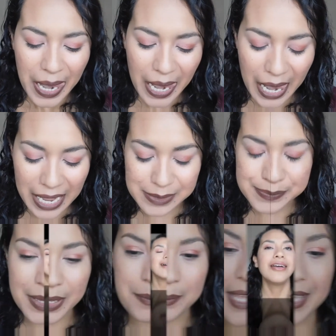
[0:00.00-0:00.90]
uh,
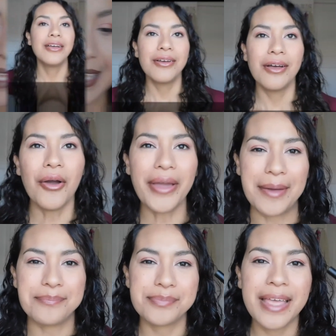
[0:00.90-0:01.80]
I'm liking it.
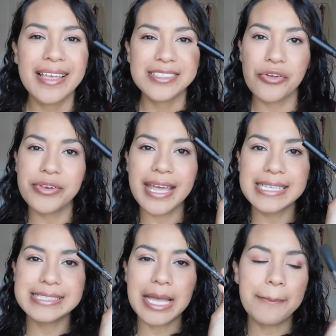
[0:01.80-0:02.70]
Okay. So
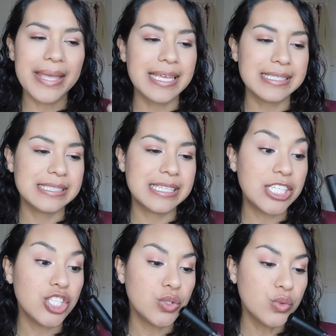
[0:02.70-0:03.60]
next up is the
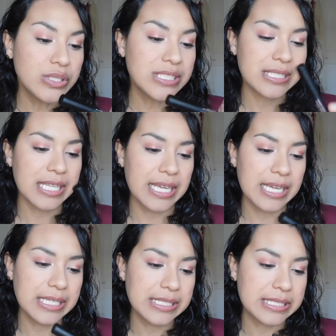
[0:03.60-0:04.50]

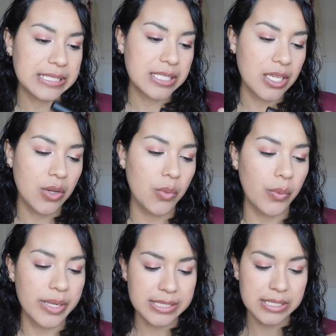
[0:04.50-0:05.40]
Nudestix.
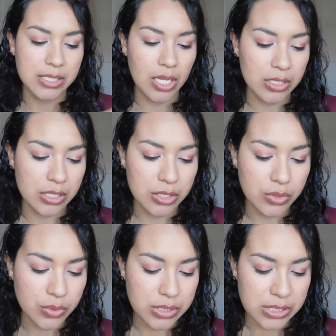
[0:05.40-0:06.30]
What is this called? The
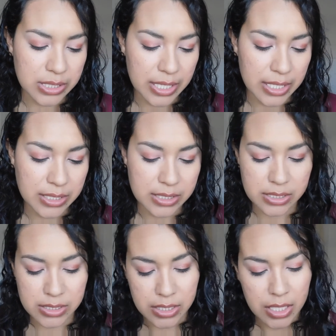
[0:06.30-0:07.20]

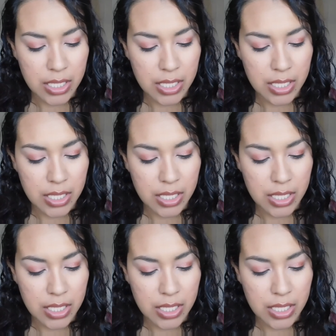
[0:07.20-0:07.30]
Nudestix